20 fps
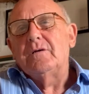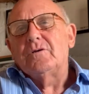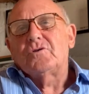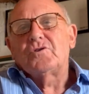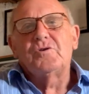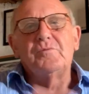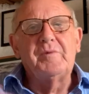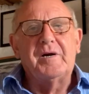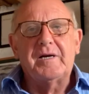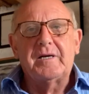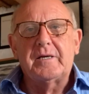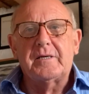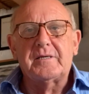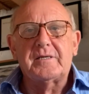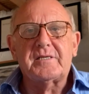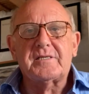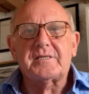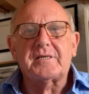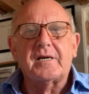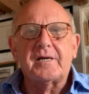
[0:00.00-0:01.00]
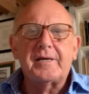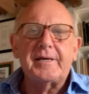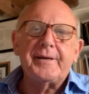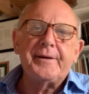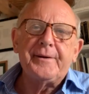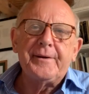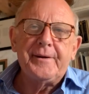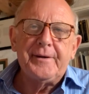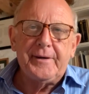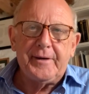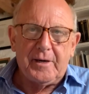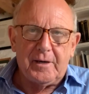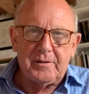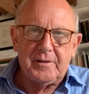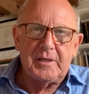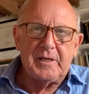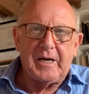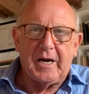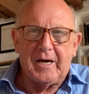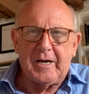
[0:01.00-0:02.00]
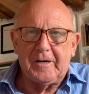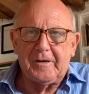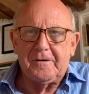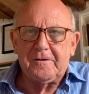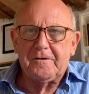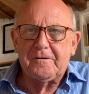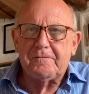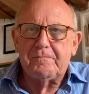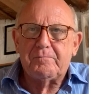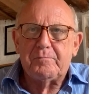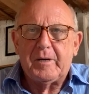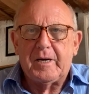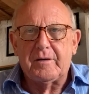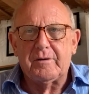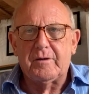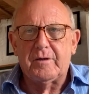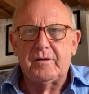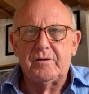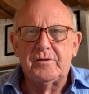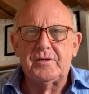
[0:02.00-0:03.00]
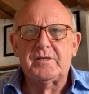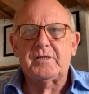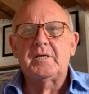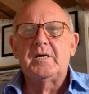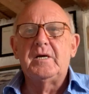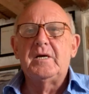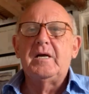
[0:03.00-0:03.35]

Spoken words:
to my little study on the island of Paros,